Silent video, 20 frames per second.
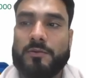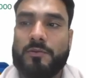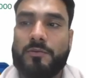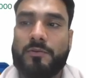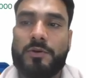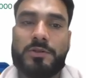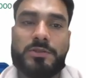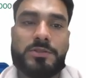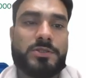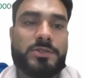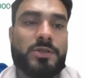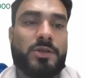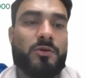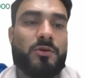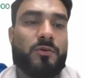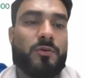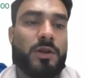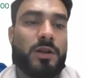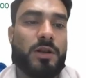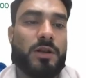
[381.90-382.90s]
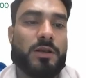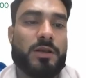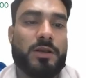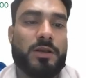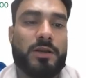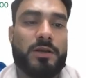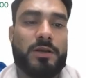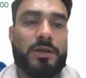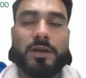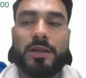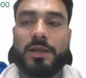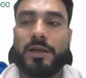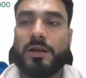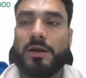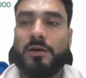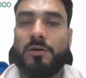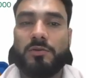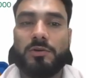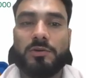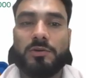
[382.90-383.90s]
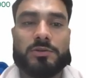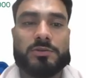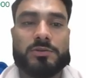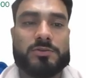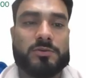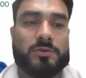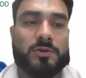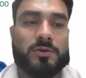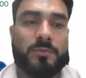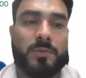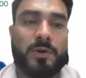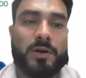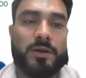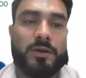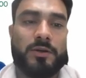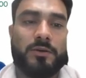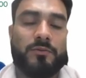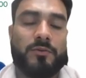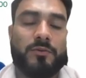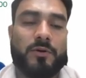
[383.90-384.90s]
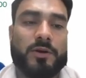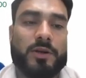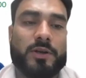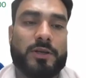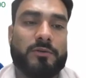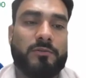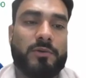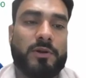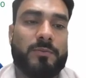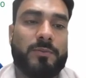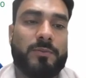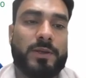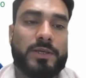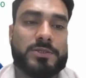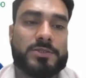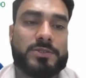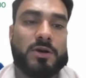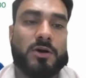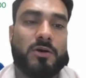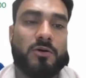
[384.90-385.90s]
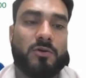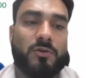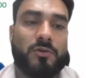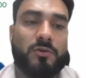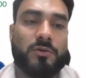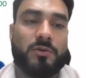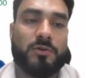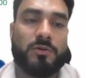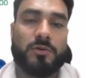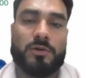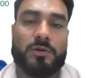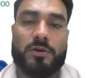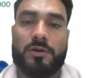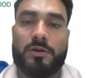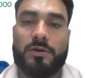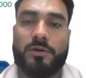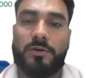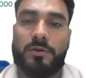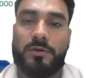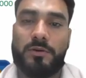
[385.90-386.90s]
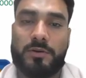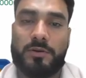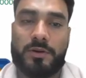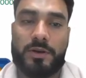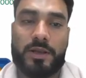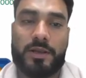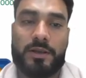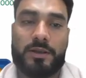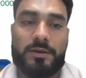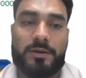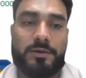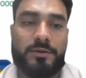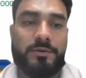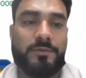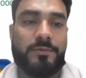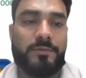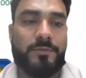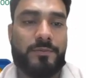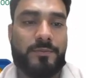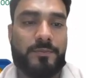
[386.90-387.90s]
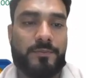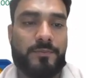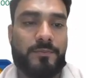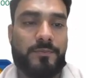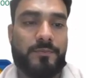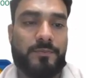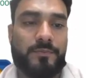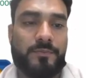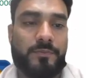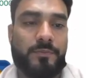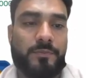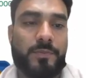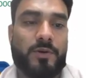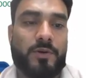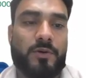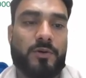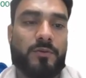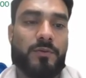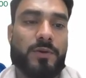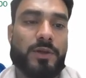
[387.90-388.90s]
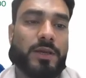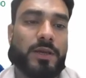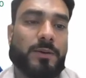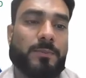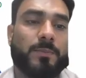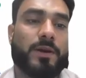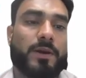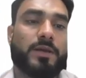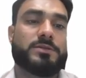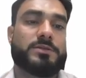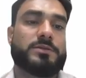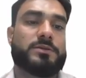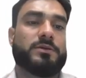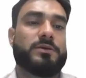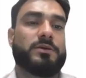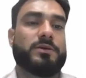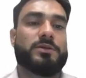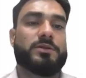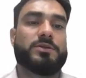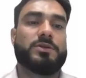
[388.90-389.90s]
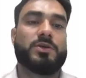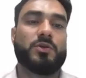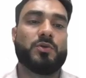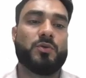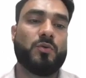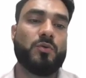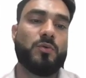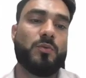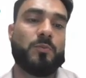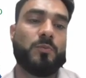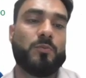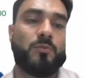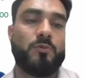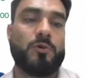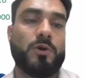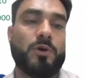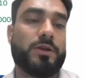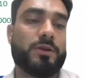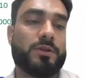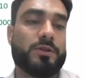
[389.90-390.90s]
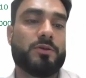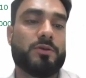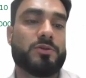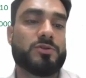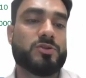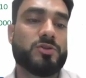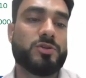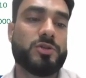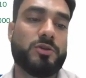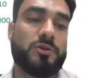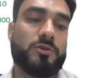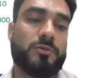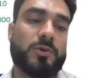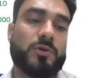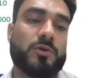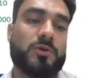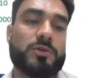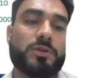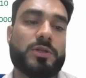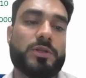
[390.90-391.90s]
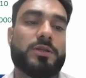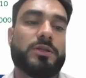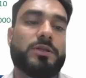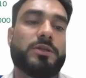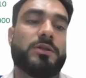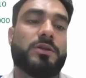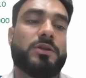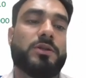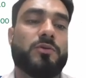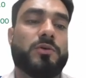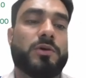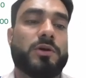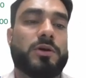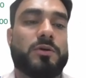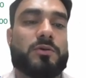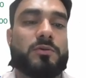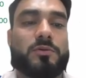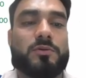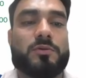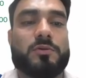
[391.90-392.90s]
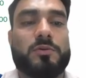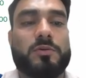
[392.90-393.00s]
Once you will create an account, so by default it will be a scout rank, because we have batch 0 point is also 0 because that is a new account.